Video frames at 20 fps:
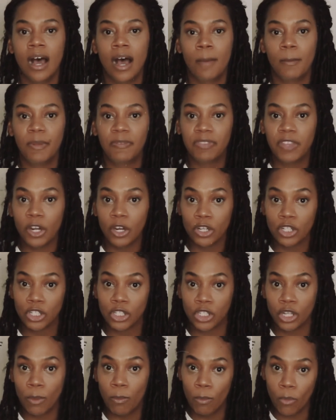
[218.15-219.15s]
If there's
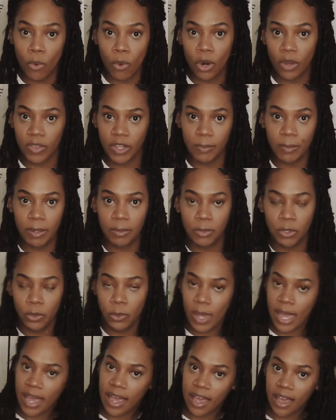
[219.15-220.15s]
some more that maybe
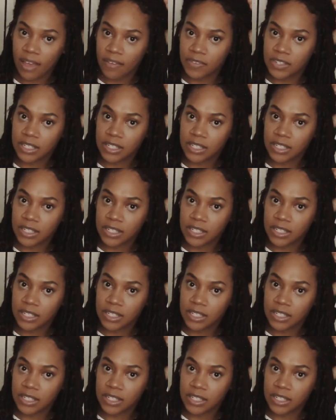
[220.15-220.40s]
you have,